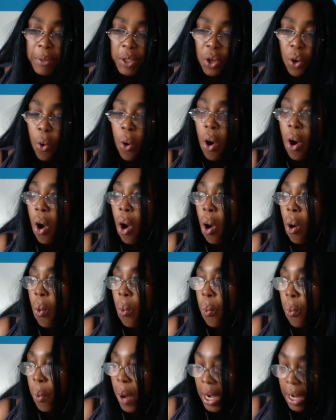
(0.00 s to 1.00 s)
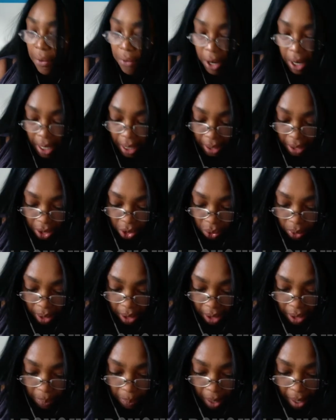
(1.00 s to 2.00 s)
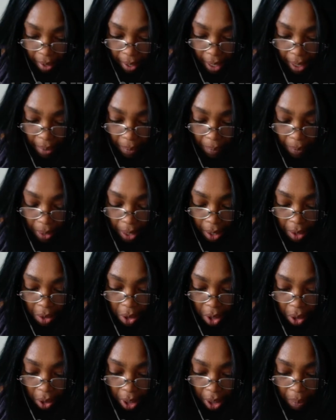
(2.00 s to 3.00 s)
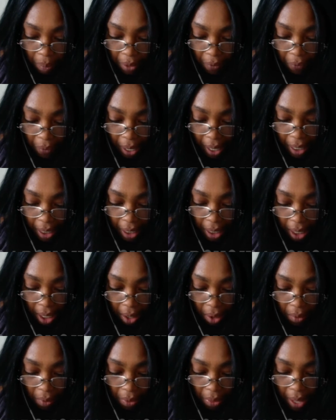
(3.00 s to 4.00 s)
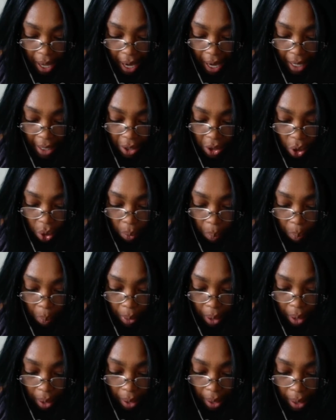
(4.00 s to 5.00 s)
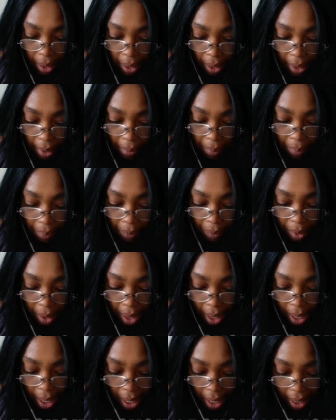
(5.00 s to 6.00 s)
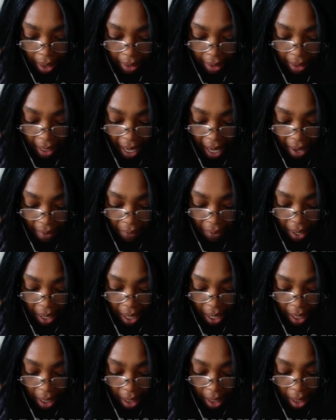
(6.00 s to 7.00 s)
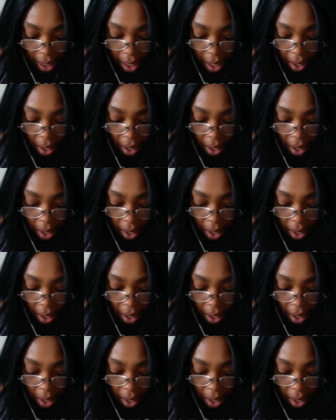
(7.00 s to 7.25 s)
So whatever is transpiring, you're going to be finding out that your partner is having